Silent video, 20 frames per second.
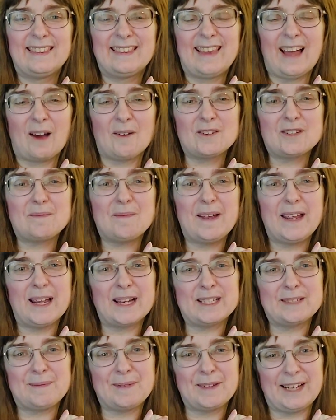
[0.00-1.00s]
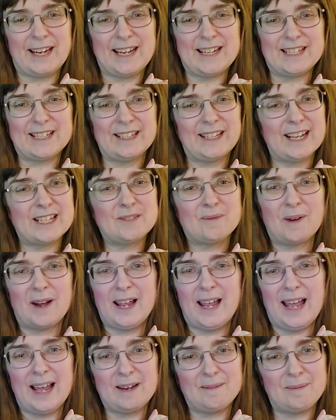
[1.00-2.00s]
that was my explanation. That's why
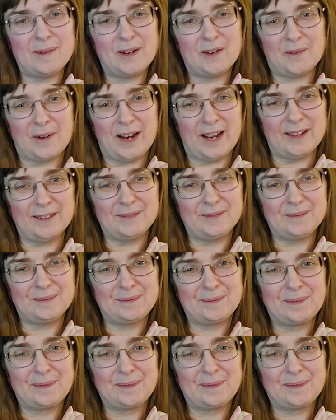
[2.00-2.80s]
I hadn't been around.